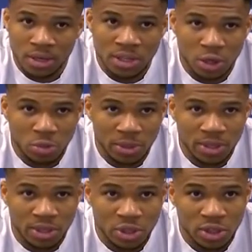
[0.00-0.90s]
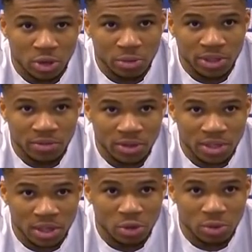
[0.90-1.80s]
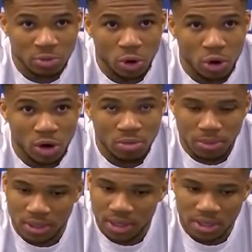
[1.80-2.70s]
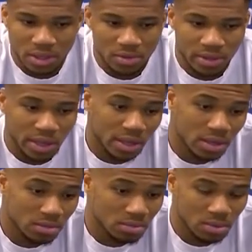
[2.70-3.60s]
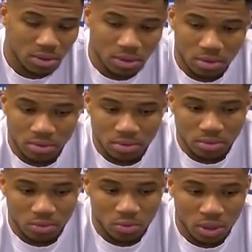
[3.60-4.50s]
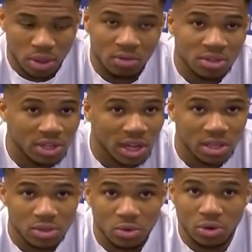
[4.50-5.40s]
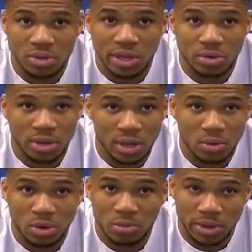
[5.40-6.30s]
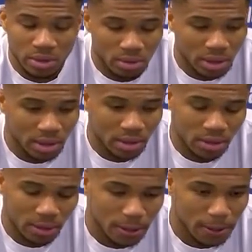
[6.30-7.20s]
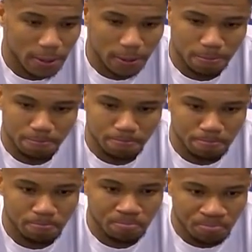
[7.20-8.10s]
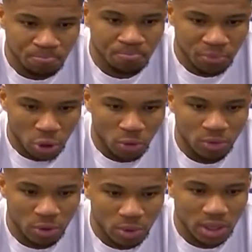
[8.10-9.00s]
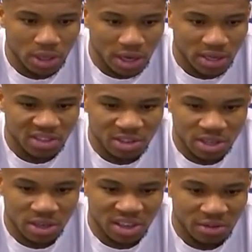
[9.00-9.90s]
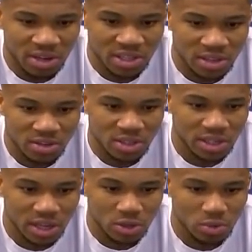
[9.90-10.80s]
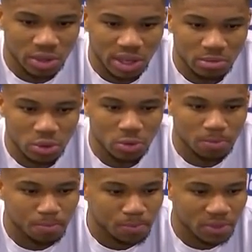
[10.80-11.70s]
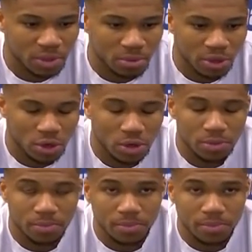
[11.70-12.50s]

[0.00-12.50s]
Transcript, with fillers: it's a little bit, it's a little bit different. It's a little bit more hard, but at the end of the day, you know, we love the challenge. We're gonna stay together. We're gonna play together. Um, hopefully, we can uh, give us, give ourselves a chance to win game two. Keep playing hard.